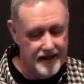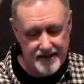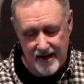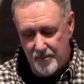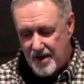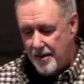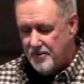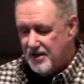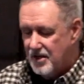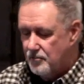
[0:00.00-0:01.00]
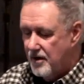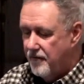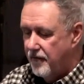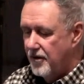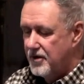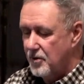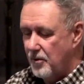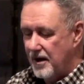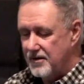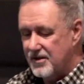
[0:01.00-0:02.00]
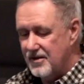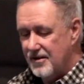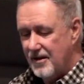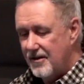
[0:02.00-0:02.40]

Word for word: Sometimes it's referred to as